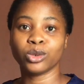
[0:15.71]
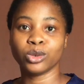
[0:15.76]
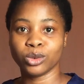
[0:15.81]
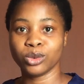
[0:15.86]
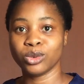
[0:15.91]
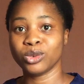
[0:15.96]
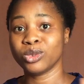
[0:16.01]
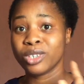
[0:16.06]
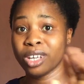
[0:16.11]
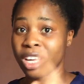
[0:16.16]

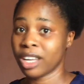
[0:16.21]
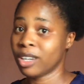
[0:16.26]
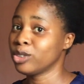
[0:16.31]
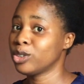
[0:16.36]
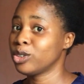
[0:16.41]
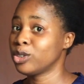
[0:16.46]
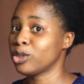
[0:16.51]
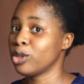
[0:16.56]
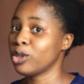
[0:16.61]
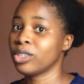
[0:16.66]
do
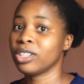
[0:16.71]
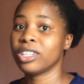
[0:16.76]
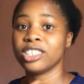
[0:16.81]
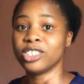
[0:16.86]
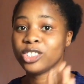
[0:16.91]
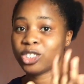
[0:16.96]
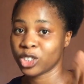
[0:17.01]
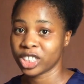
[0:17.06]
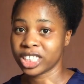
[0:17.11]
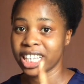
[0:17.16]
health talk
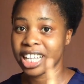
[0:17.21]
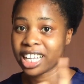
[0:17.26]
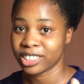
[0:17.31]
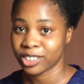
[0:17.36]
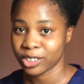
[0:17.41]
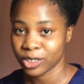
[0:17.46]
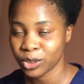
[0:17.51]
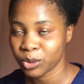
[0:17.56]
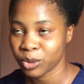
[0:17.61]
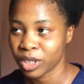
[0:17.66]
just like
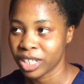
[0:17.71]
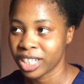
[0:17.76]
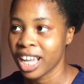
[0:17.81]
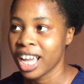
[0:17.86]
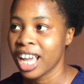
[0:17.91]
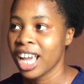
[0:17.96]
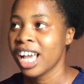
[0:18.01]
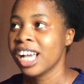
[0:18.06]
this one.